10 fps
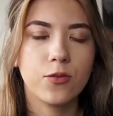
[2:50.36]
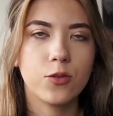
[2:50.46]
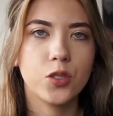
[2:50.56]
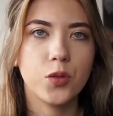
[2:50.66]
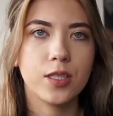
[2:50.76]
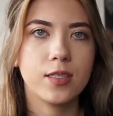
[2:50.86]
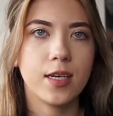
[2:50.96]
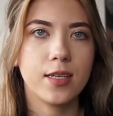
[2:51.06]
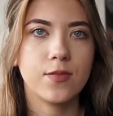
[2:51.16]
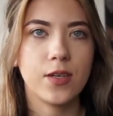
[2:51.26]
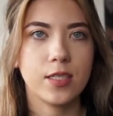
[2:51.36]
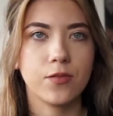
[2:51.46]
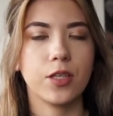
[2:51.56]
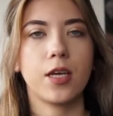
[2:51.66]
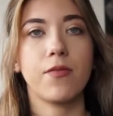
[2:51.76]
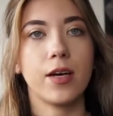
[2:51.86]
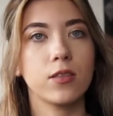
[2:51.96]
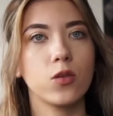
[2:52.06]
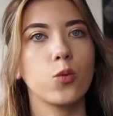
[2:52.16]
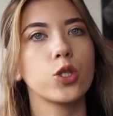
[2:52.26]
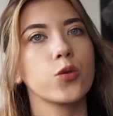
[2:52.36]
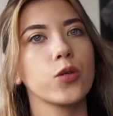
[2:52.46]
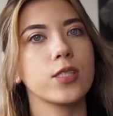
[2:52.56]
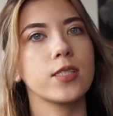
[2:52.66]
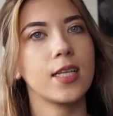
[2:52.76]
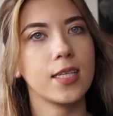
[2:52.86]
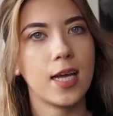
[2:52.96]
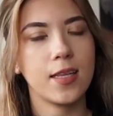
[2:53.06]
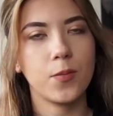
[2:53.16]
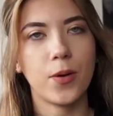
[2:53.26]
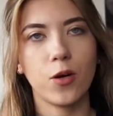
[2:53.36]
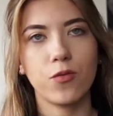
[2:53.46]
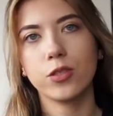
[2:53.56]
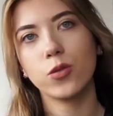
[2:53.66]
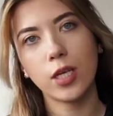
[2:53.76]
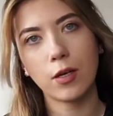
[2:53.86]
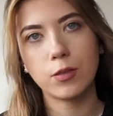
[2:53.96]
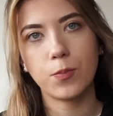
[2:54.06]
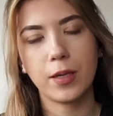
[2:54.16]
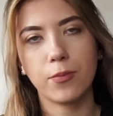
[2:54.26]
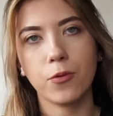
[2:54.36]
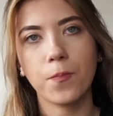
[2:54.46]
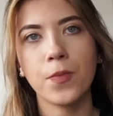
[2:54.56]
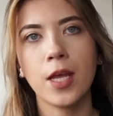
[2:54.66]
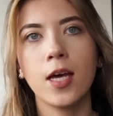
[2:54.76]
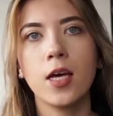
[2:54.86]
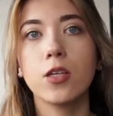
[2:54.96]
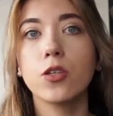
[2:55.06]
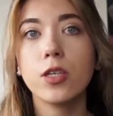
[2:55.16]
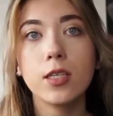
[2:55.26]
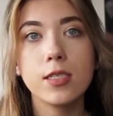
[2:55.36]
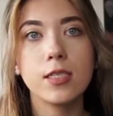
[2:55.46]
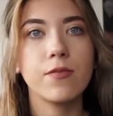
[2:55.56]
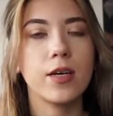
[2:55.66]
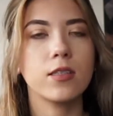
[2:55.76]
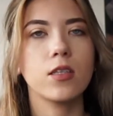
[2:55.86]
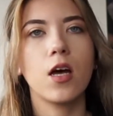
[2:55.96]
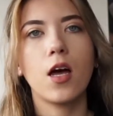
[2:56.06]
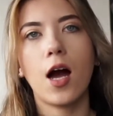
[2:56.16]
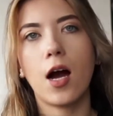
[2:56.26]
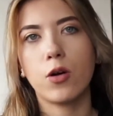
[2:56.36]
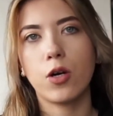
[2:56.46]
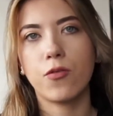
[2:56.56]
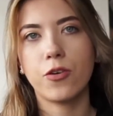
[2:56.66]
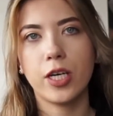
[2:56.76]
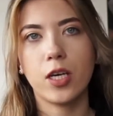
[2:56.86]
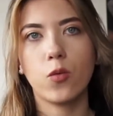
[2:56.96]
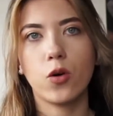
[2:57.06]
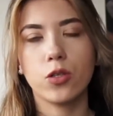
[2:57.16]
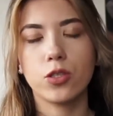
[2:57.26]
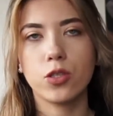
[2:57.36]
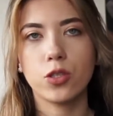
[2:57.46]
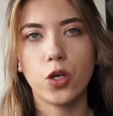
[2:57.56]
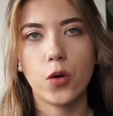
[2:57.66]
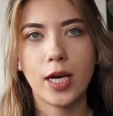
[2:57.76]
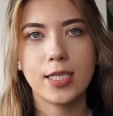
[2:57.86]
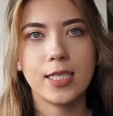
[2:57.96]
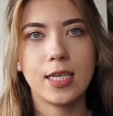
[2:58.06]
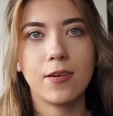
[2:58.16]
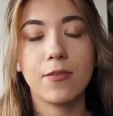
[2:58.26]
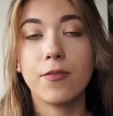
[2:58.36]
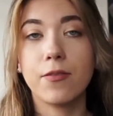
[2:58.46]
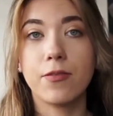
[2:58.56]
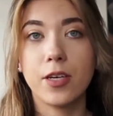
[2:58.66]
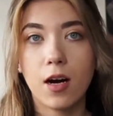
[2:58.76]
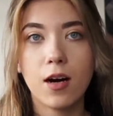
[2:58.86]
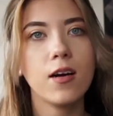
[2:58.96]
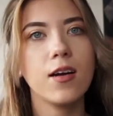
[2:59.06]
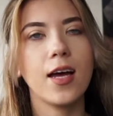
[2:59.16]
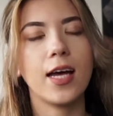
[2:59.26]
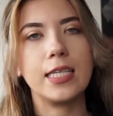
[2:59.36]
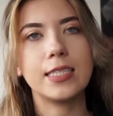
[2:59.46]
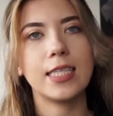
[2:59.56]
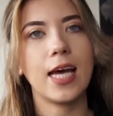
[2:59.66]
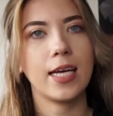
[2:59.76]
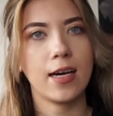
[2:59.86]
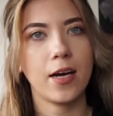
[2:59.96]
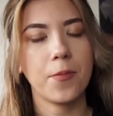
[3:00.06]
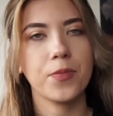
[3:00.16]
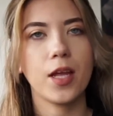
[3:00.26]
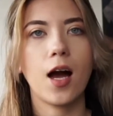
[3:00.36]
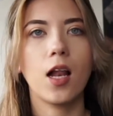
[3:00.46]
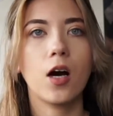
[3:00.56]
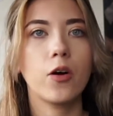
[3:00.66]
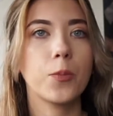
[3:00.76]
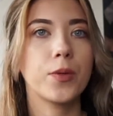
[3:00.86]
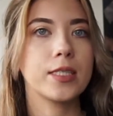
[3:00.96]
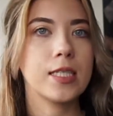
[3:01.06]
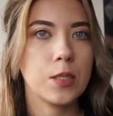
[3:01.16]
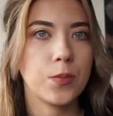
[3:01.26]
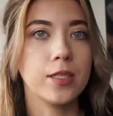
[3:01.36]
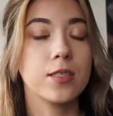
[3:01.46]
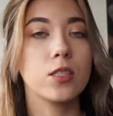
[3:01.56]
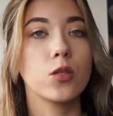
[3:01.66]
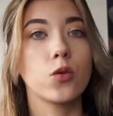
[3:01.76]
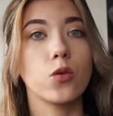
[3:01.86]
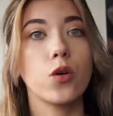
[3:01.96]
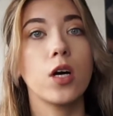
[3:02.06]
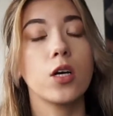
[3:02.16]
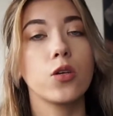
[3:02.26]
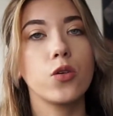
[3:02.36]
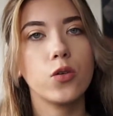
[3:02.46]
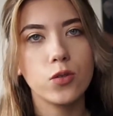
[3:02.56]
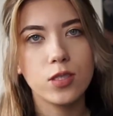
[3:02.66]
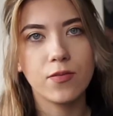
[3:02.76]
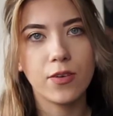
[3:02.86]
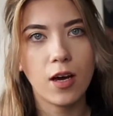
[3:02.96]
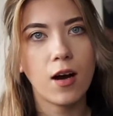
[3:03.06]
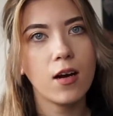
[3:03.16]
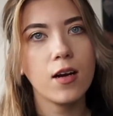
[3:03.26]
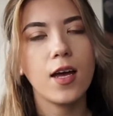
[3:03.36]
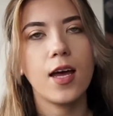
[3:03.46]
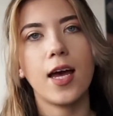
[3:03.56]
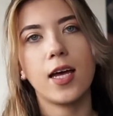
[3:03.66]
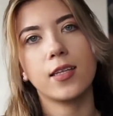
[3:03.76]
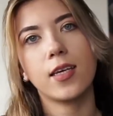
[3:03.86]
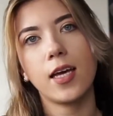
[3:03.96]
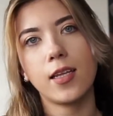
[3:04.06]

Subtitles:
for Swindon Science Festival event, which was then attended by over 2,000 people. During this event, our offering was showcasing VR and AI, allowing participants to use VR and gain